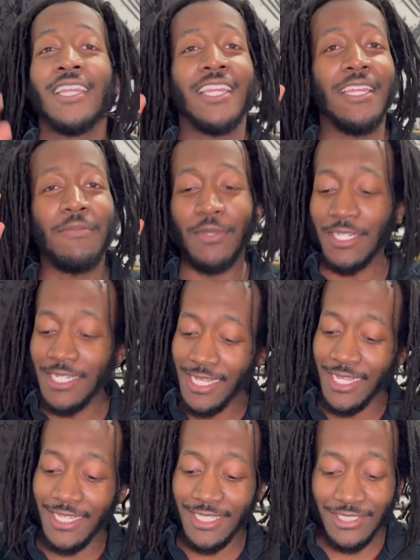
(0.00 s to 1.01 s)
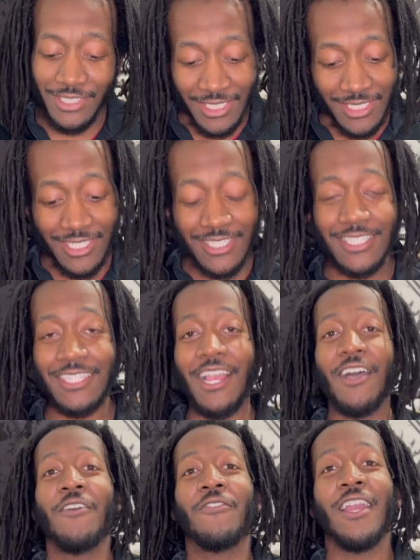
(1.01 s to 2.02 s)
Keep your knees to
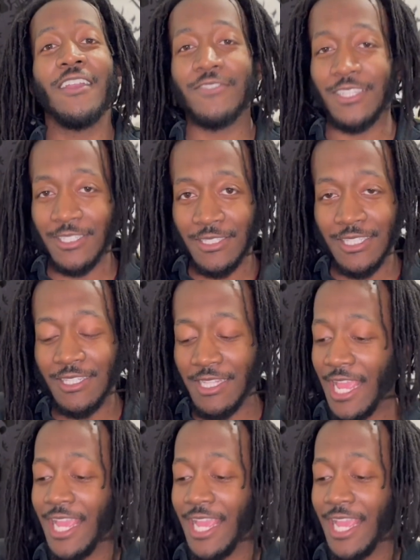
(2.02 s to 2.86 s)
yourself if the